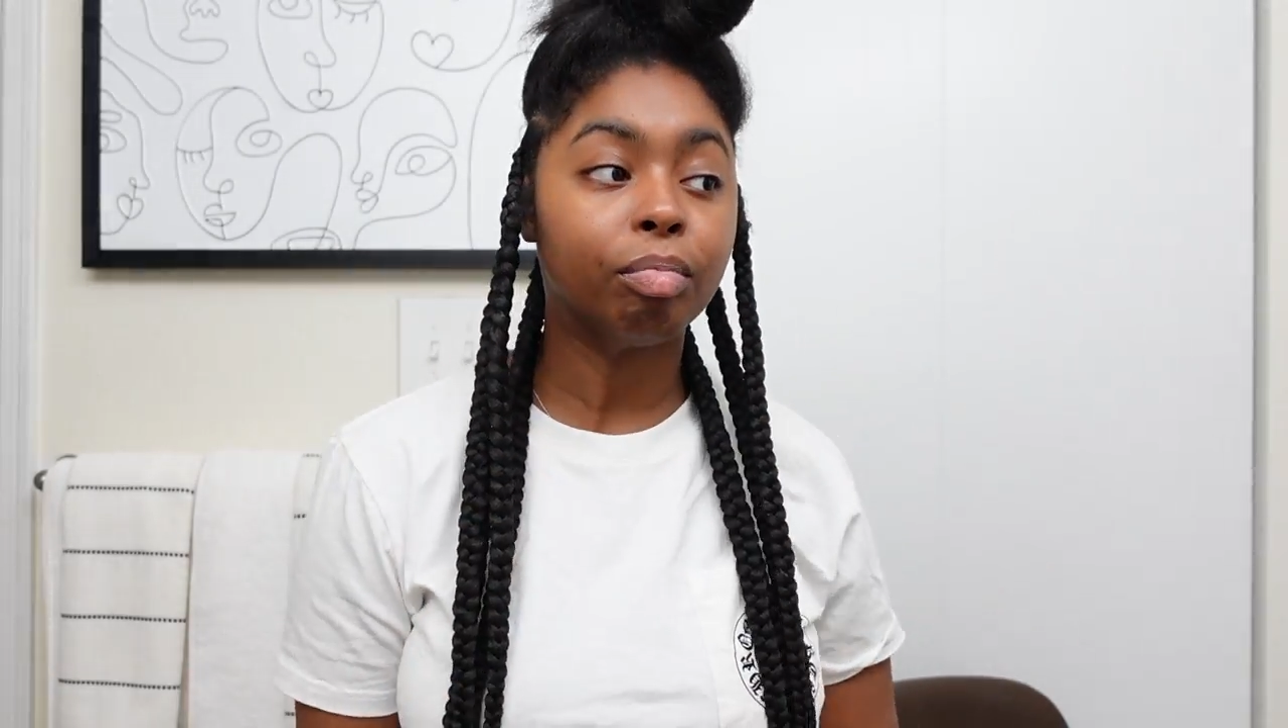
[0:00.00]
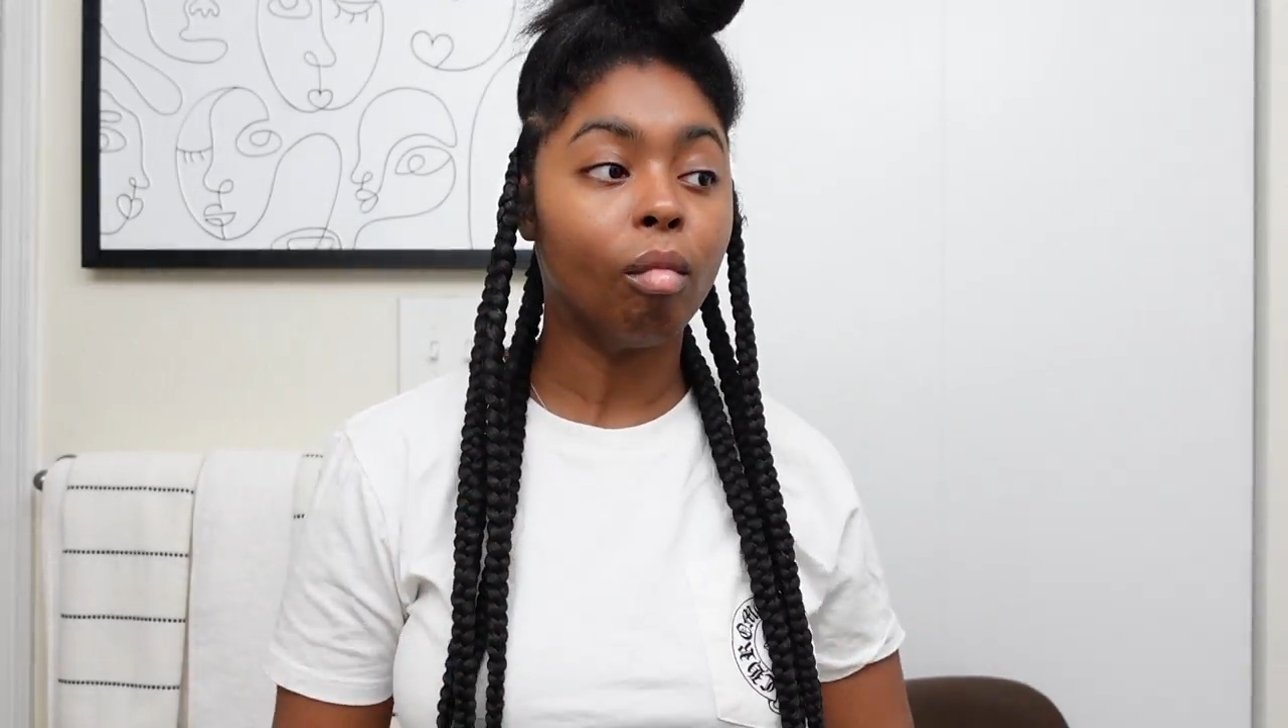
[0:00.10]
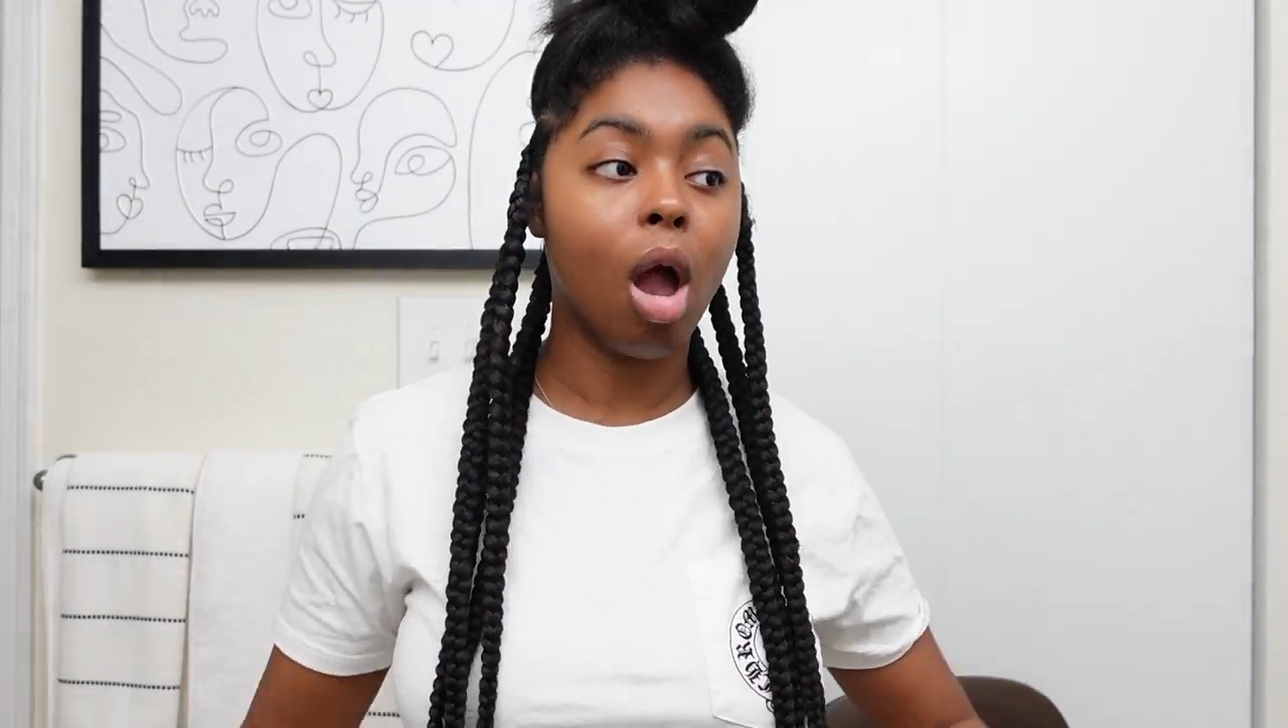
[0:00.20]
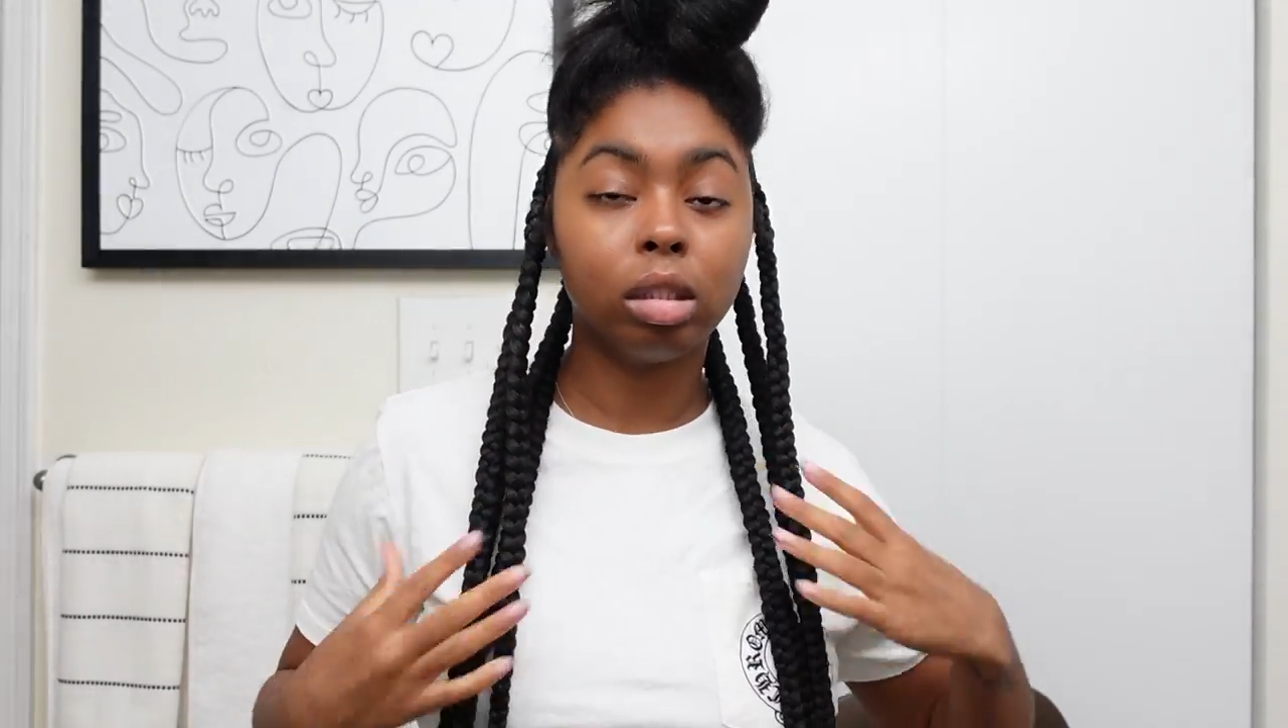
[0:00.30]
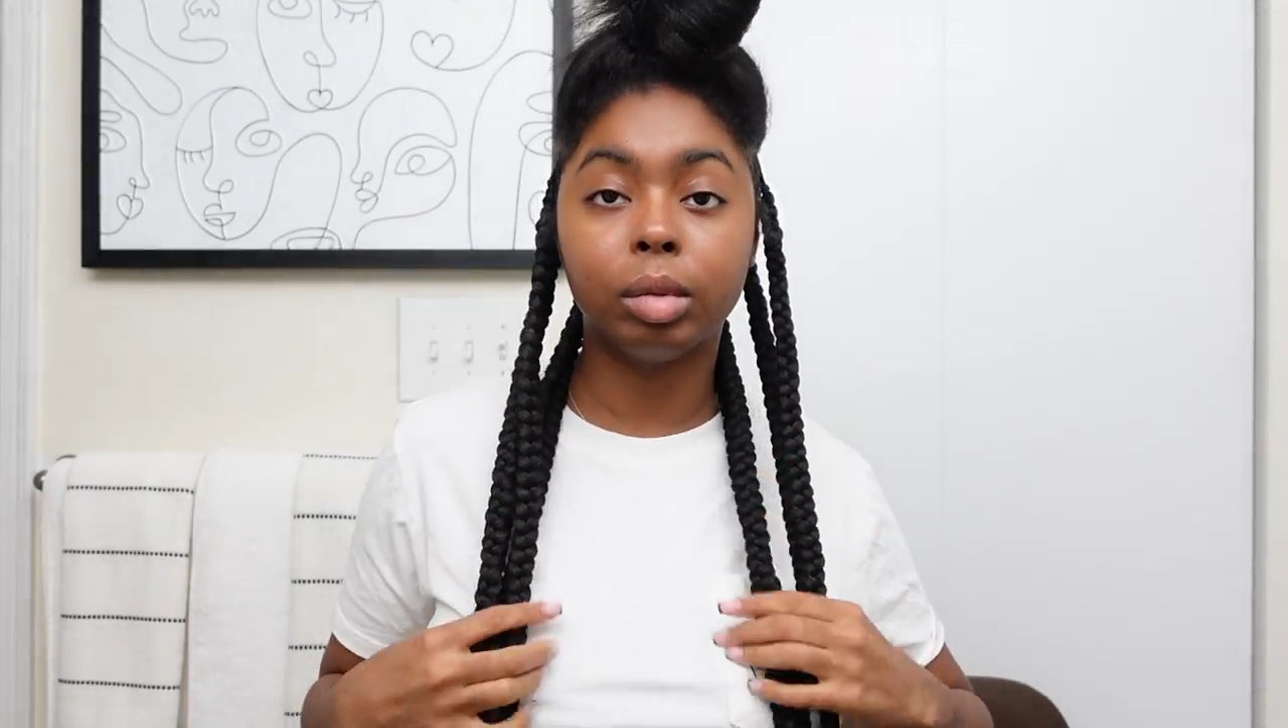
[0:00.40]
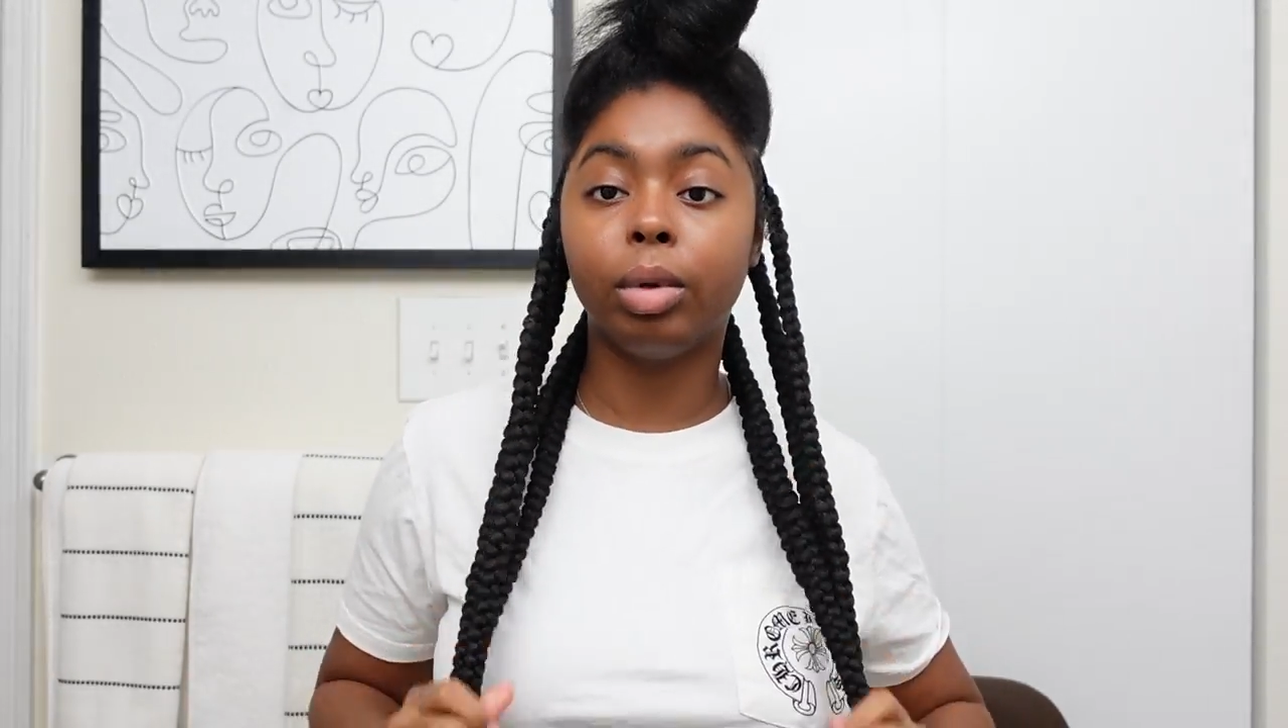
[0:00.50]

add to the